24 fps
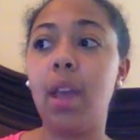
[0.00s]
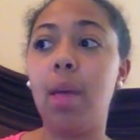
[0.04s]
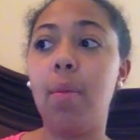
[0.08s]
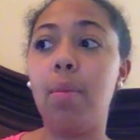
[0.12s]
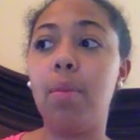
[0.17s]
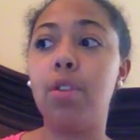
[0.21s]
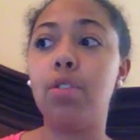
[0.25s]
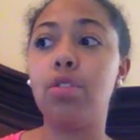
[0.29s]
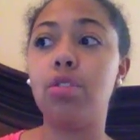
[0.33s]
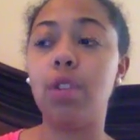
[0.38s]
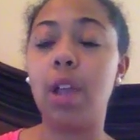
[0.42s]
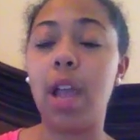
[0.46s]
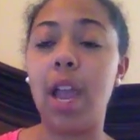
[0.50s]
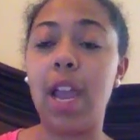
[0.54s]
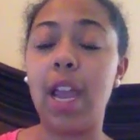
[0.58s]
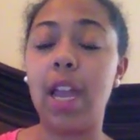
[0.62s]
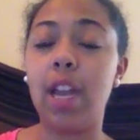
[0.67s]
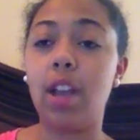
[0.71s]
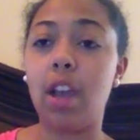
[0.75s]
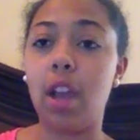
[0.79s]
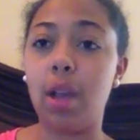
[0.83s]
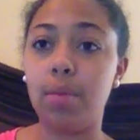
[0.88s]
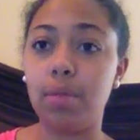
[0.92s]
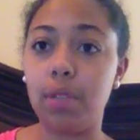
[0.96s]
portray
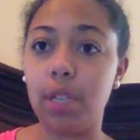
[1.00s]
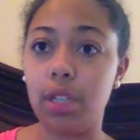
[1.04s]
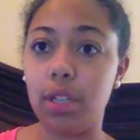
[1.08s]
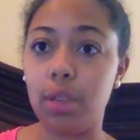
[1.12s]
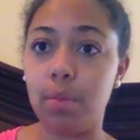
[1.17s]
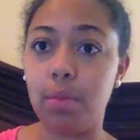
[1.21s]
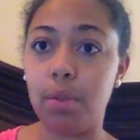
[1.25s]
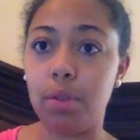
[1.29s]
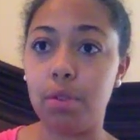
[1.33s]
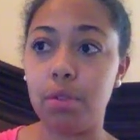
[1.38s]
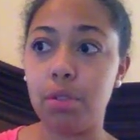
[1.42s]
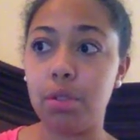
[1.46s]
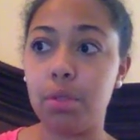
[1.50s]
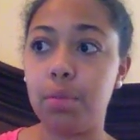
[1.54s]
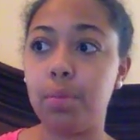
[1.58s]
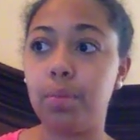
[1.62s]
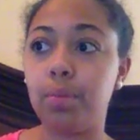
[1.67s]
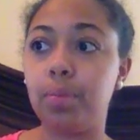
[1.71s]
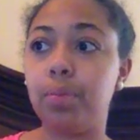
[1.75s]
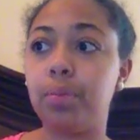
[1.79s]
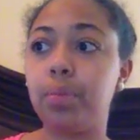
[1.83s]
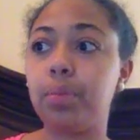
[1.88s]
an object in motion.